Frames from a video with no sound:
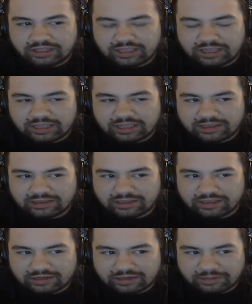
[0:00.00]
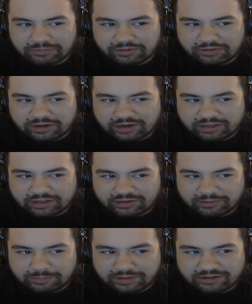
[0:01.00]
And then I'm going to try and like
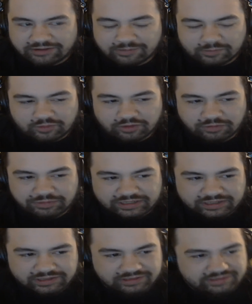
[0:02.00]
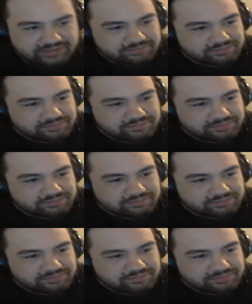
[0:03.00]
spit out some more because